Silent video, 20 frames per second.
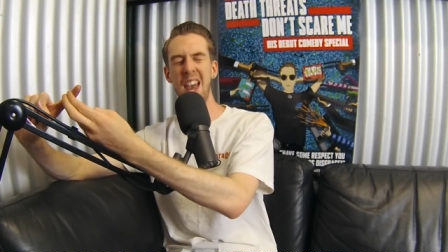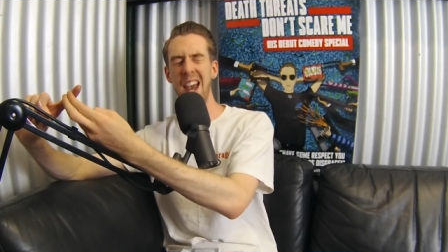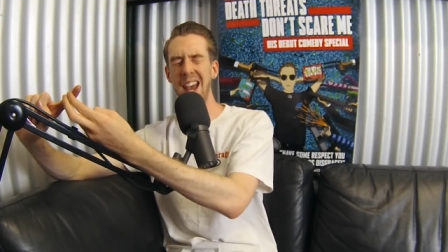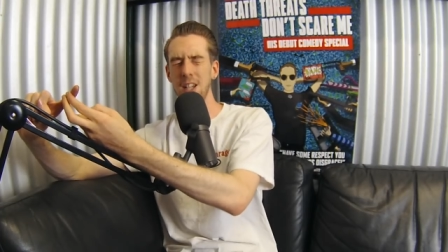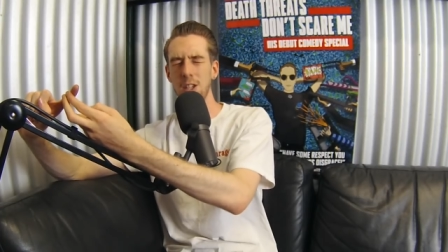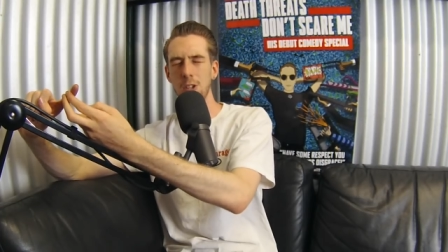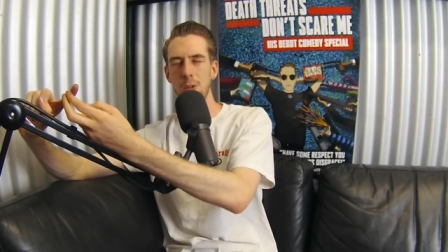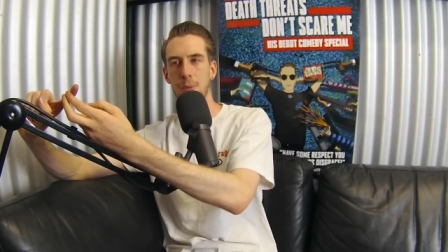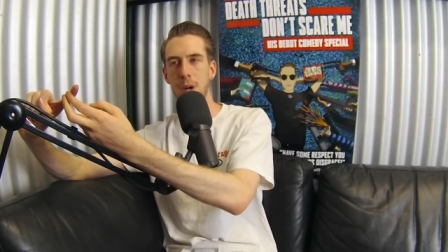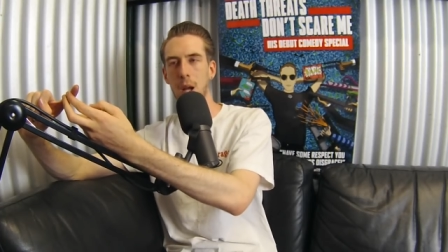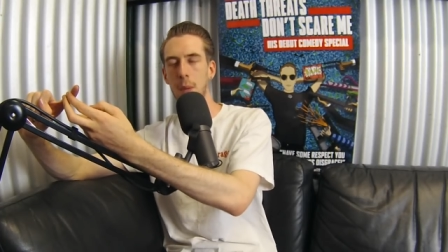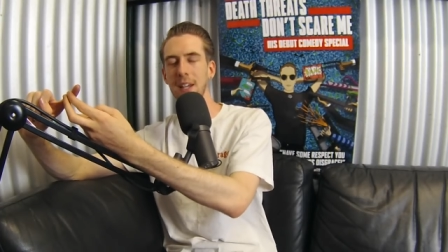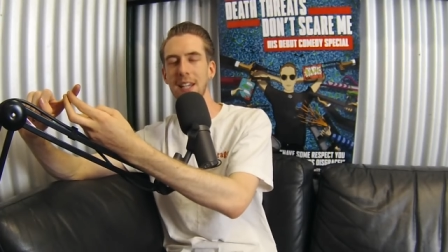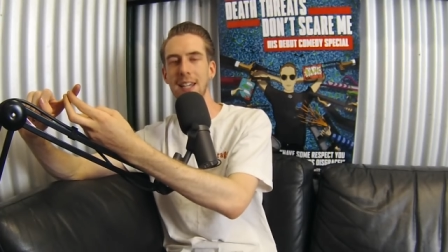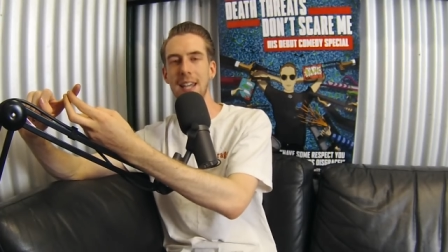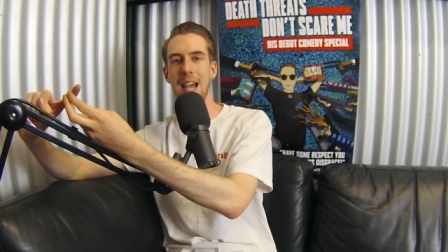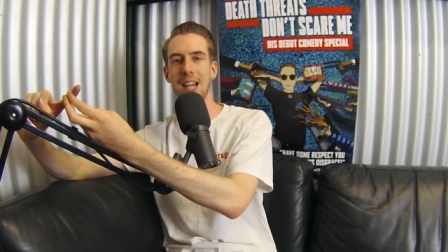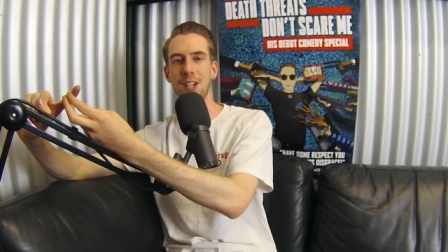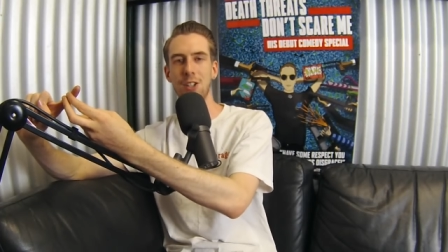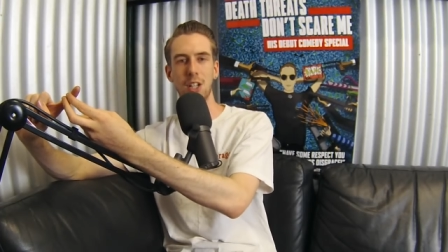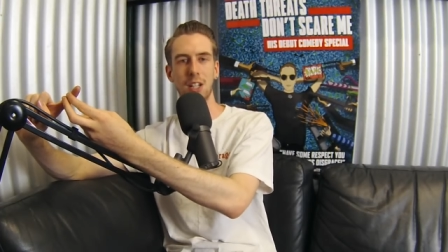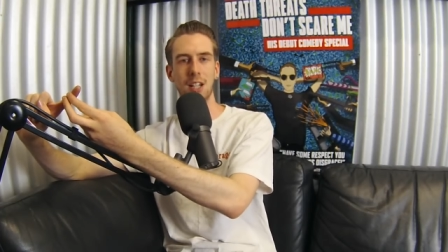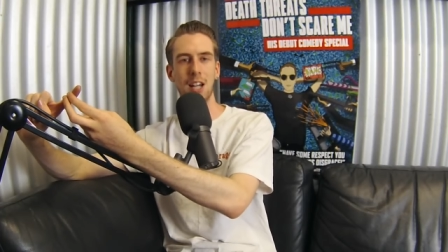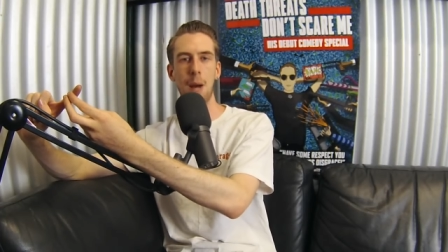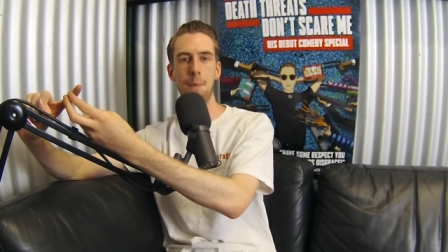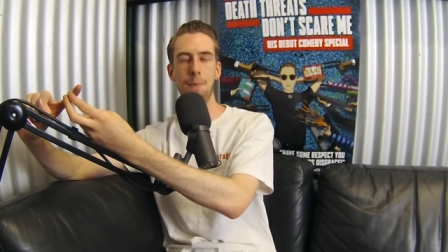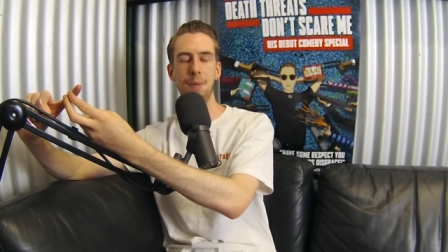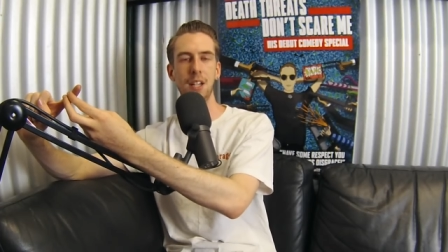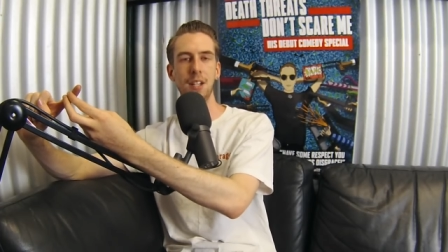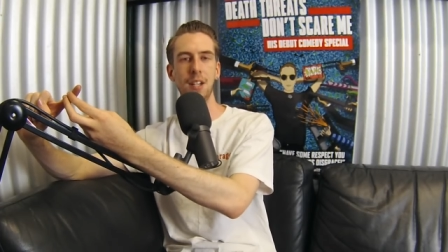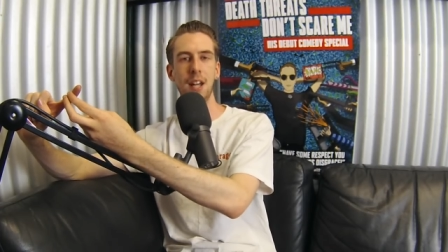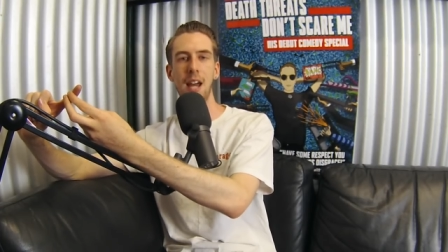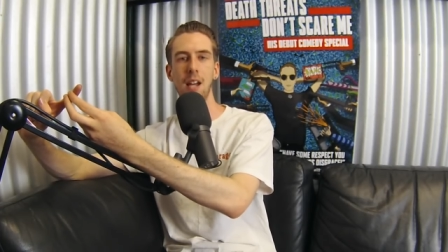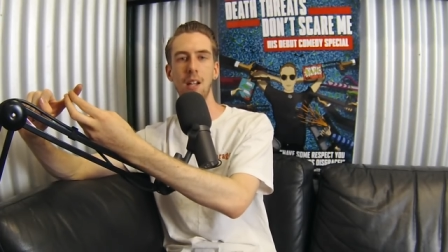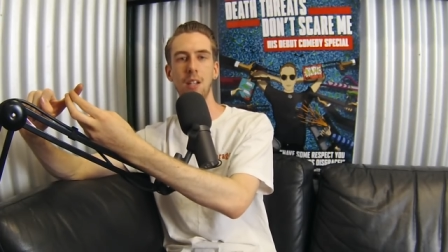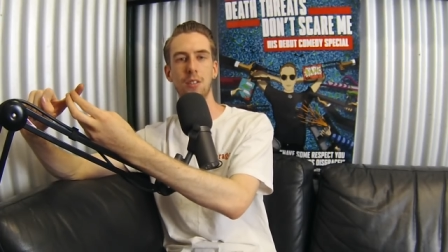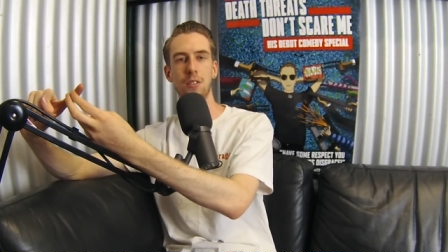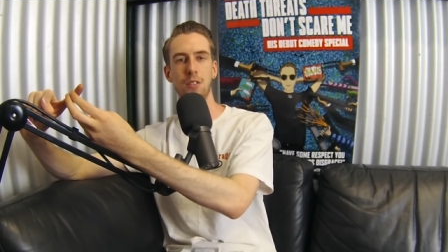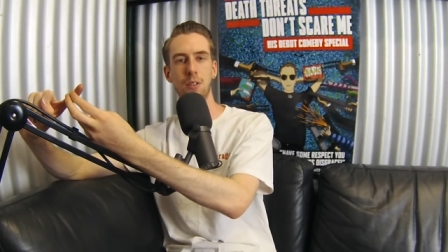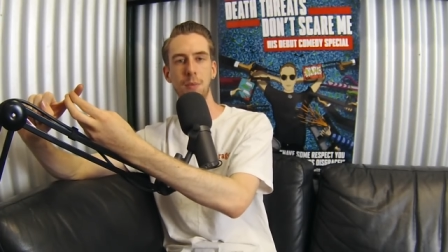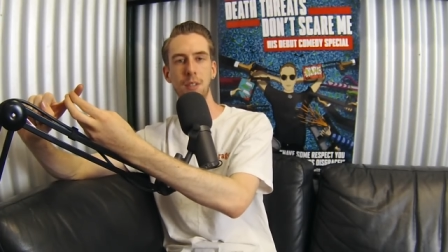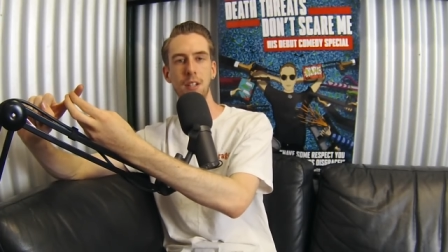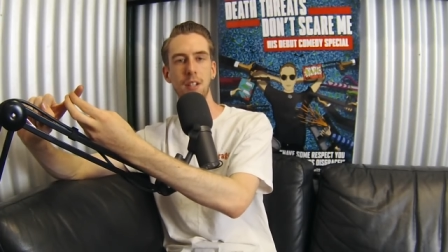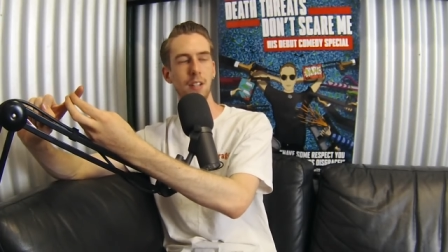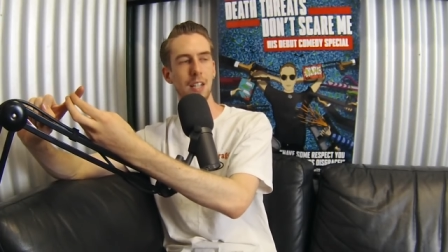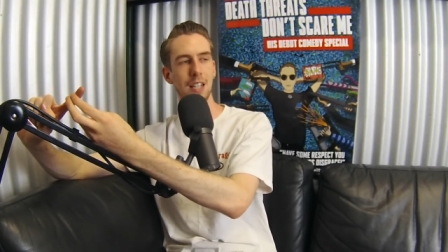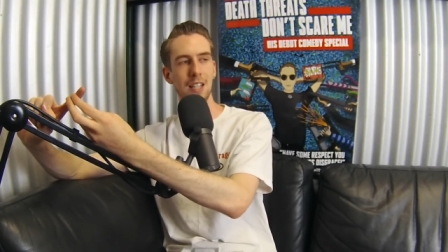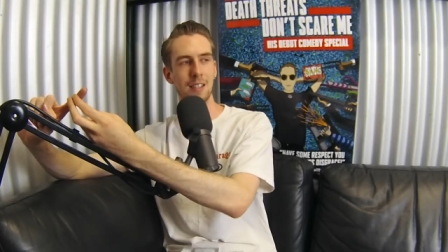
and you'll probably catch a couple of nails from the